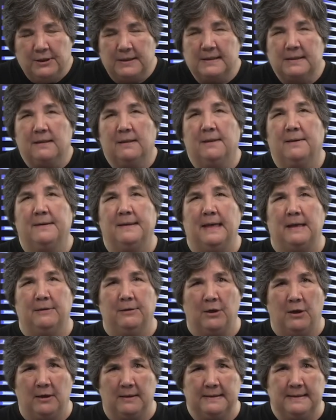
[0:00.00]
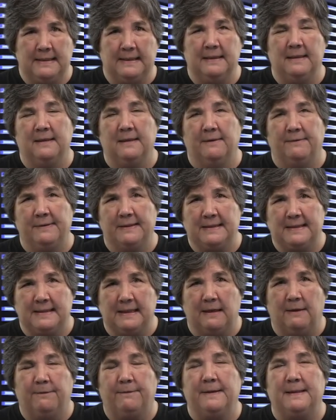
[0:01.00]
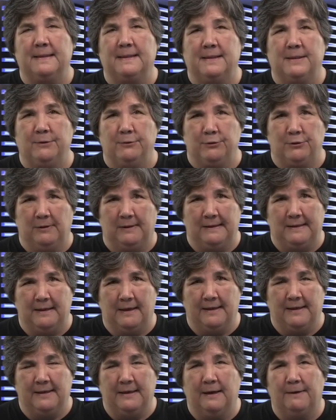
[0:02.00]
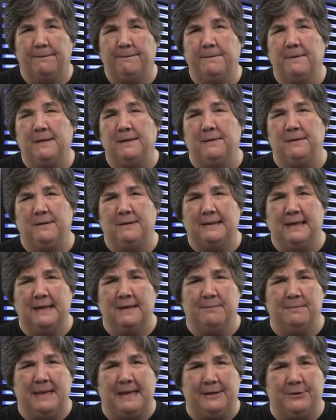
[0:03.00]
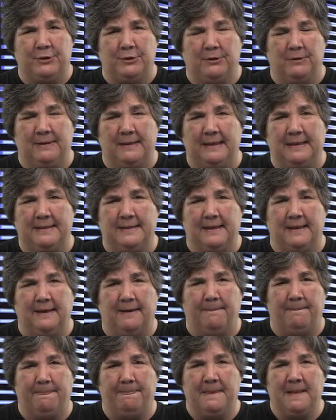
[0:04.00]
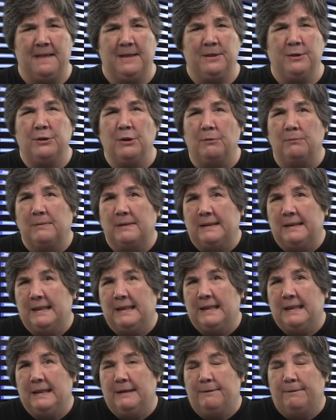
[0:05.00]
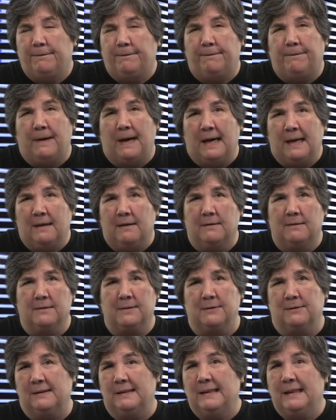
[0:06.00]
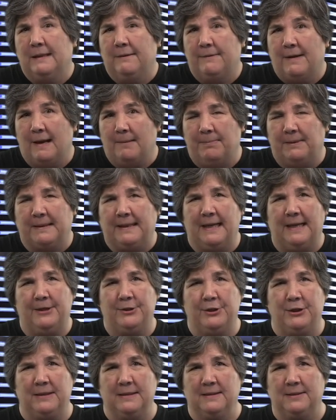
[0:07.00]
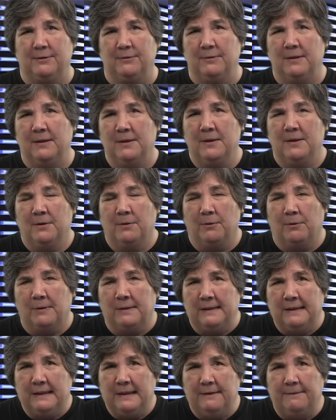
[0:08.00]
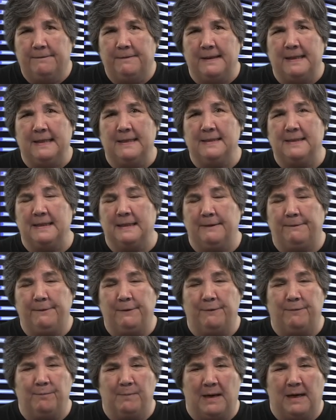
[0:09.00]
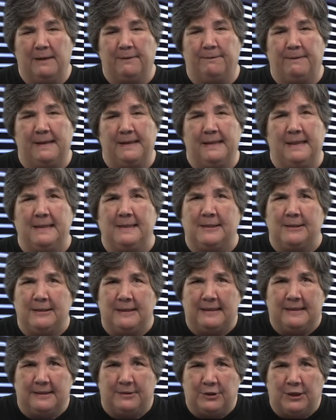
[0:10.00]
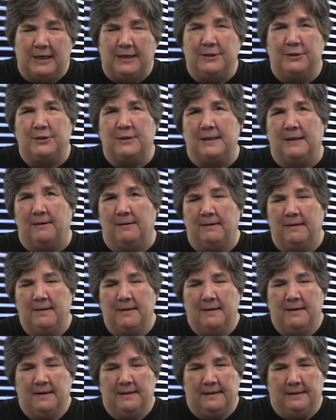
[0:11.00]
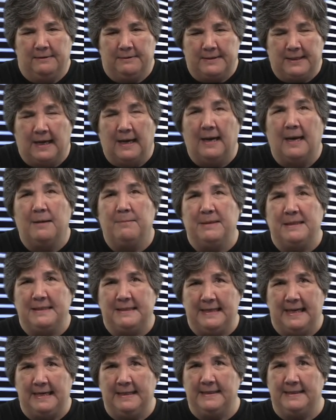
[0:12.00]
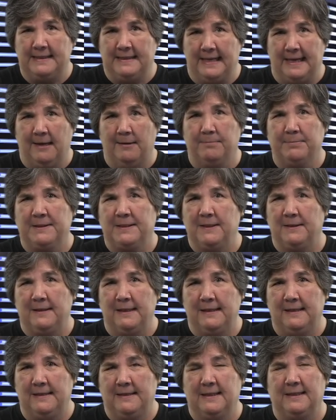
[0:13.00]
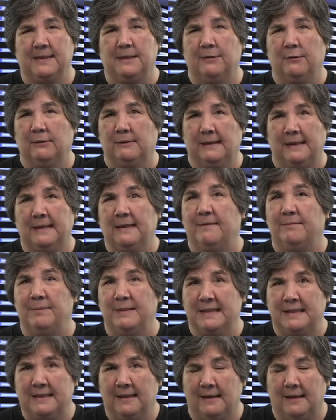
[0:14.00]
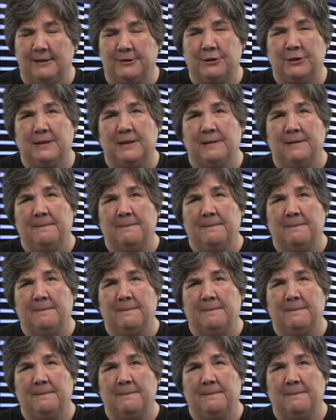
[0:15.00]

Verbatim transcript: just clearing out logs in and of itself is usually not enough. You, you got to make sure that um, you don't leave files or leave applications or, or leave things. And if you've modified things, you need to change their, their time and date stamp so that it doesn't look like they've been touched.